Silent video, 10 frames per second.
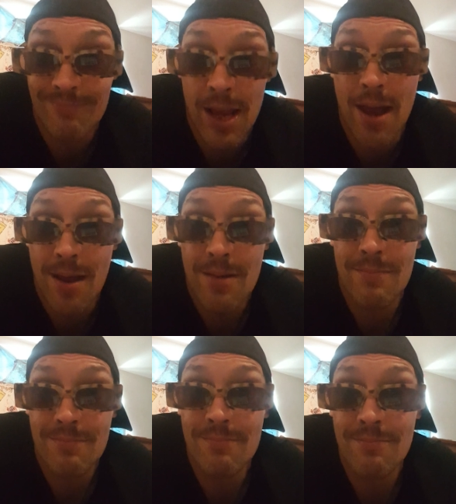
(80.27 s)
Yeah,
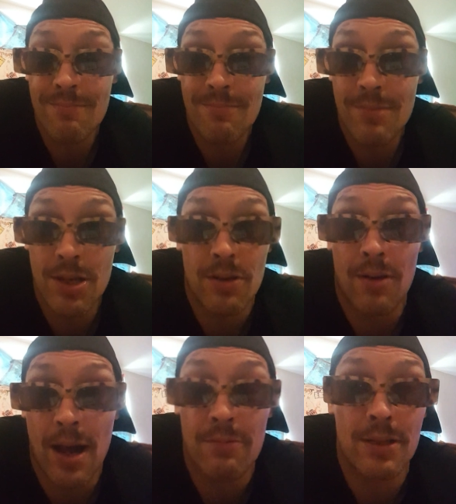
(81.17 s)
so
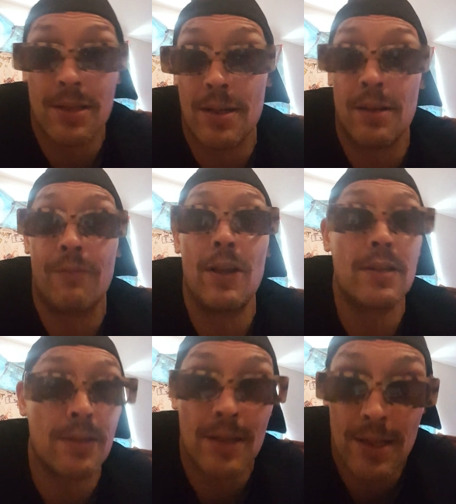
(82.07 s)
I was a little flustered,